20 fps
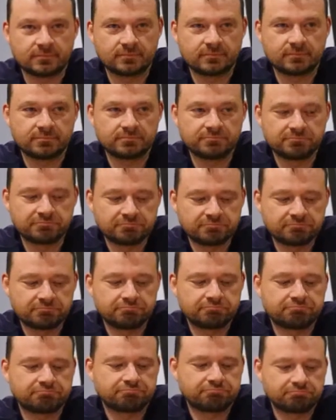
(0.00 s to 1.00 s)

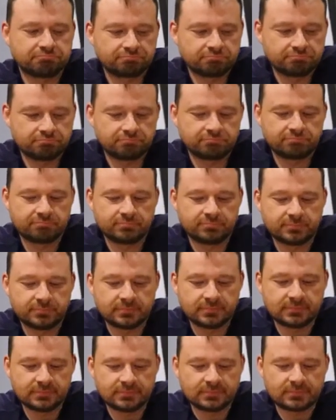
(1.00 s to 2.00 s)

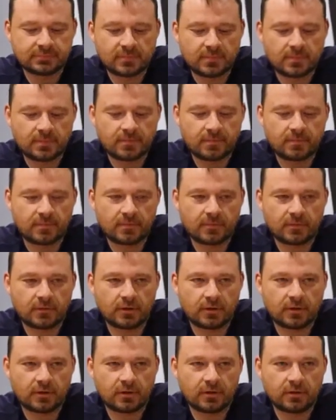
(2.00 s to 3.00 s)

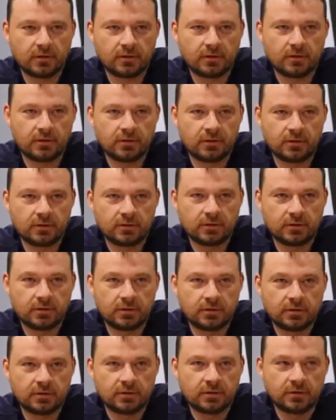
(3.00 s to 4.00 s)

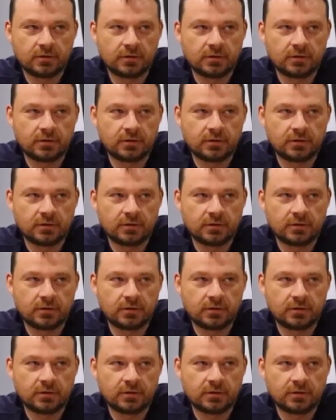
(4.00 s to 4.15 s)
(not speaking)